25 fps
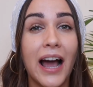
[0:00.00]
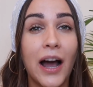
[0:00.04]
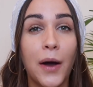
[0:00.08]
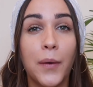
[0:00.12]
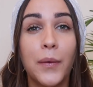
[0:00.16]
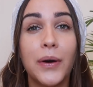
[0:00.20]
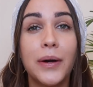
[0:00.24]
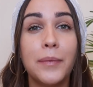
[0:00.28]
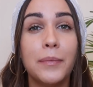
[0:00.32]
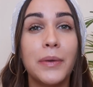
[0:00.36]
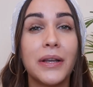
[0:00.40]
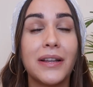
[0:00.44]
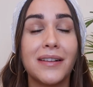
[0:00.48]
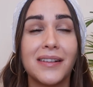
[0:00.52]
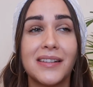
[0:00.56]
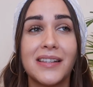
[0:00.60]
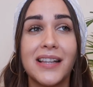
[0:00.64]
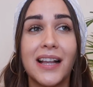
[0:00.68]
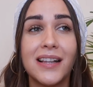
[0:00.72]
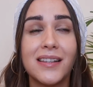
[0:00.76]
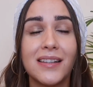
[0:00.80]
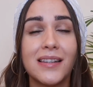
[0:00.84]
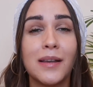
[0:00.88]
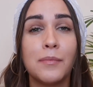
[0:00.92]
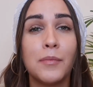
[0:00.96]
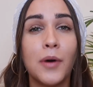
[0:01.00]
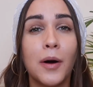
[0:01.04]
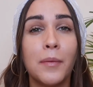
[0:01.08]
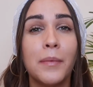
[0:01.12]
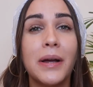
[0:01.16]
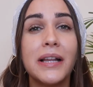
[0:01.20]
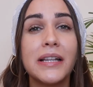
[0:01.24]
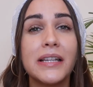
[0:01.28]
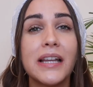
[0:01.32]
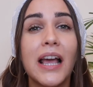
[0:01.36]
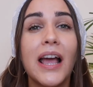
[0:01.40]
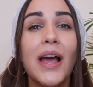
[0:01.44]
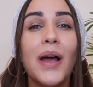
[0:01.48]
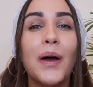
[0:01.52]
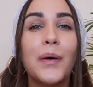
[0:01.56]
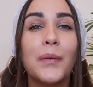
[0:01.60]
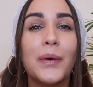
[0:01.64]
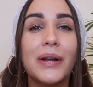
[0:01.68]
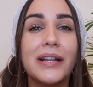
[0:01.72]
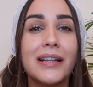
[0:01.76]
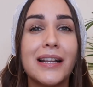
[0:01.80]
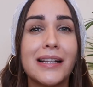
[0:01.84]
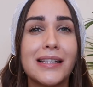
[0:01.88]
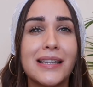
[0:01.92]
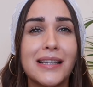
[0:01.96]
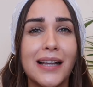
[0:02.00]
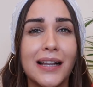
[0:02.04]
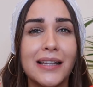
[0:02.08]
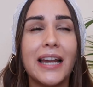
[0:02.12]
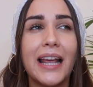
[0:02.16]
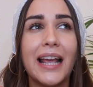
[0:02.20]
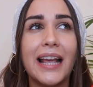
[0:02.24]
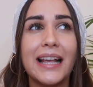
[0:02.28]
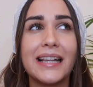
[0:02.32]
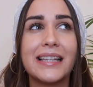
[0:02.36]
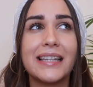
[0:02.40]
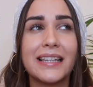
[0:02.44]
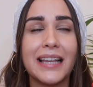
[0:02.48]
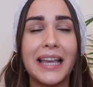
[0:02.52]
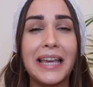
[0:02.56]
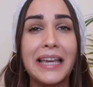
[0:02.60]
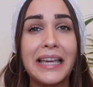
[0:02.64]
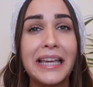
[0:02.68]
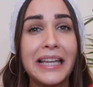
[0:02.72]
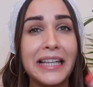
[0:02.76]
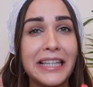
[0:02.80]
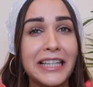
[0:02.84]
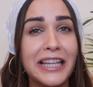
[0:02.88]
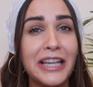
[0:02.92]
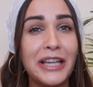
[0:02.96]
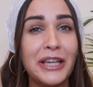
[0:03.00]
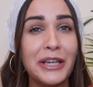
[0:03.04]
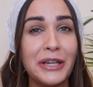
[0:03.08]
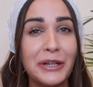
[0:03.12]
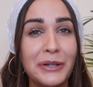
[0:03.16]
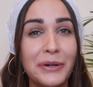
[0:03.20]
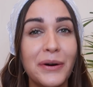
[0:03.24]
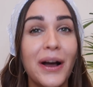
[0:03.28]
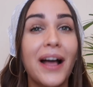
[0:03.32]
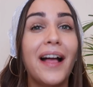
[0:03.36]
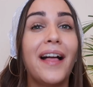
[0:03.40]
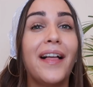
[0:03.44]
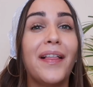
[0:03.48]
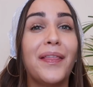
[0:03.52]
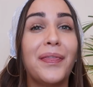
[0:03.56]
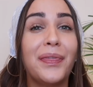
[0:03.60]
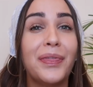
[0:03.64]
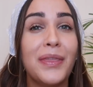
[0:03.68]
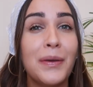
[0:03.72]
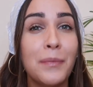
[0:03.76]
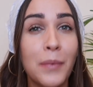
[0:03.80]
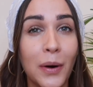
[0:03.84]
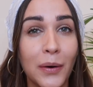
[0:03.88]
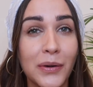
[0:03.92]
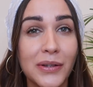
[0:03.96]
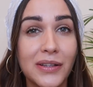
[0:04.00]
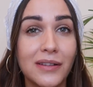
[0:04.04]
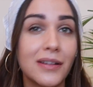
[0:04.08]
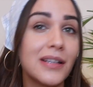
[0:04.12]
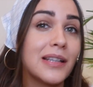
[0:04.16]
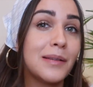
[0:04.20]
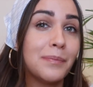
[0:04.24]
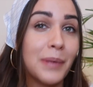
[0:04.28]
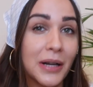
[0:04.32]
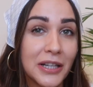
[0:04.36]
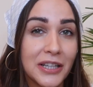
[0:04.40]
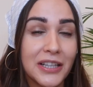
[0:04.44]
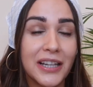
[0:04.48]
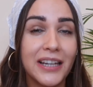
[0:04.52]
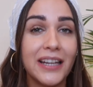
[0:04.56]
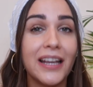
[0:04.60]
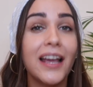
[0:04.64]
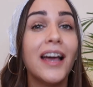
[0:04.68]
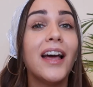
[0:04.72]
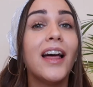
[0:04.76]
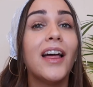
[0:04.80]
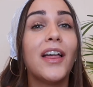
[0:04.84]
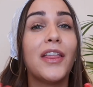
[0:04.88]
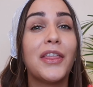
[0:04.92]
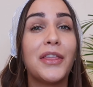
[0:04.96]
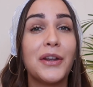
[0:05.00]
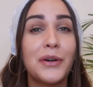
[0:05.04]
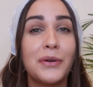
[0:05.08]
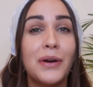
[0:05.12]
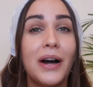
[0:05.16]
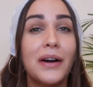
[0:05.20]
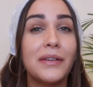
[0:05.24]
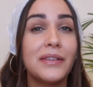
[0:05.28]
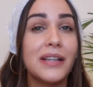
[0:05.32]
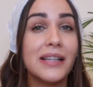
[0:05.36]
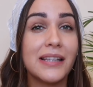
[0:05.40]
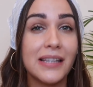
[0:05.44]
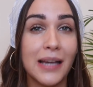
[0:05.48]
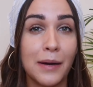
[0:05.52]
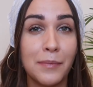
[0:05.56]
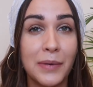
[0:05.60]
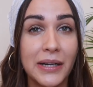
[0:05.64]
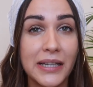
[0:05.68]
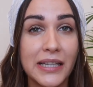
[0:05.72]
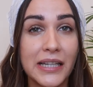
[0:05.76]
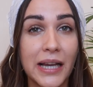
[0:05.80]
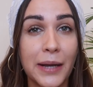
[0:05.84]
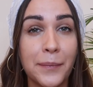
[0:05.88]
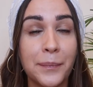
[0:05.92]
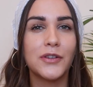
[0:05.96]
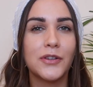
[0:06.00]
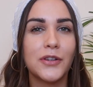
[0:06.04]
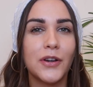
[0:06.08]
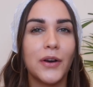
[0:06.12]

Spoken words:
hour, because that's the moment when the sun is hitting you the most, especially throughout the summertime.